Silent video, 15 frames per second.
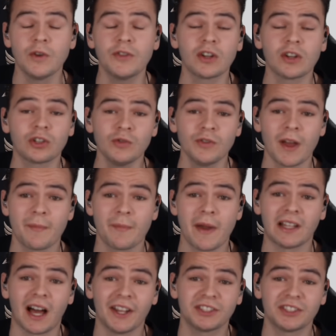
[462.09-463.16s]
With a crew that
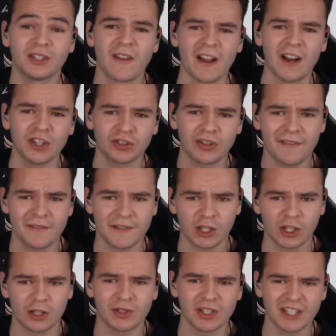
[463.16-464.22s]
made lots of air
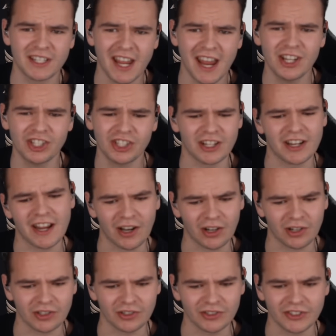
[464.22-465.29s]
traffic communication
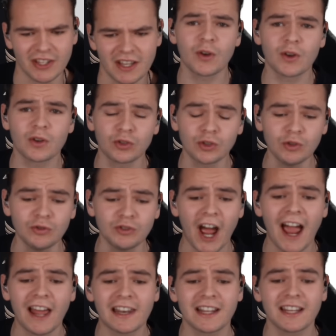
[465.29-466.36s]
errors, with a crew
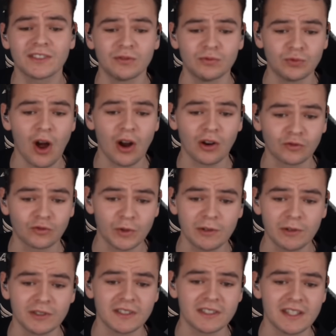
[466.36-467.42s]
dialing in the wrong
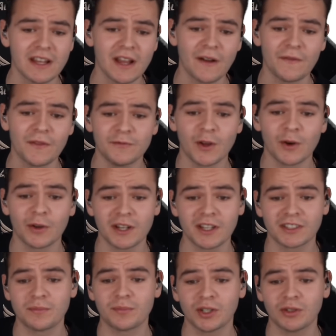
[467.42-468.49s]
frequency of the
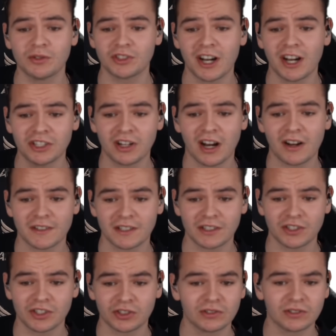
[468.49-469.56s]
Vilnius approach air traffic
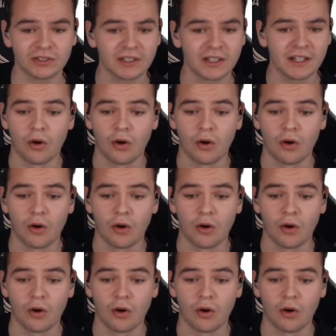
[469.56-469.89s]
controller,